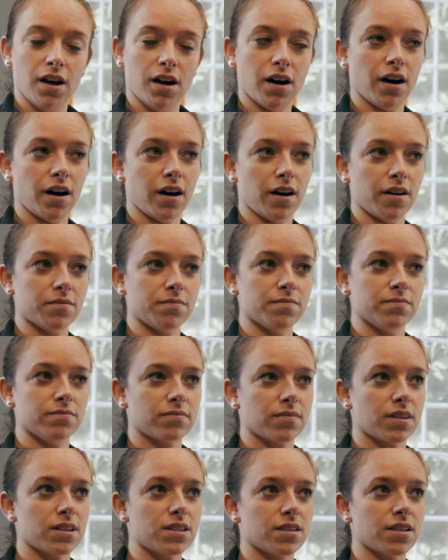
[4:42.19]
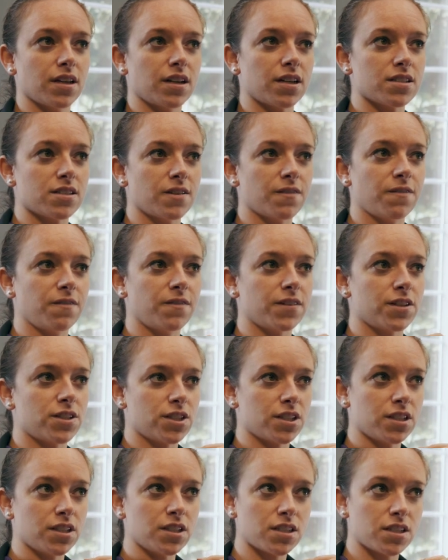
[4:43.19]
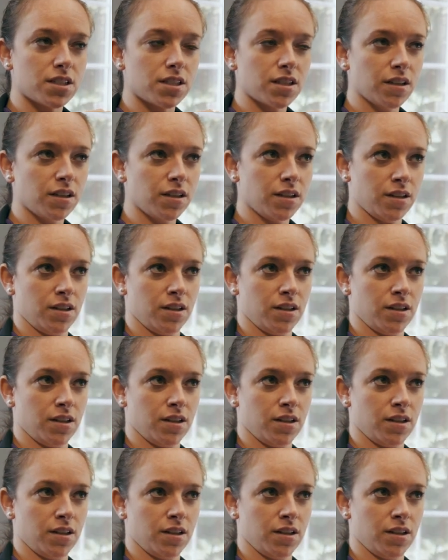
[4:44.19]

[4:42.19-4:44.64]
It's not as efficient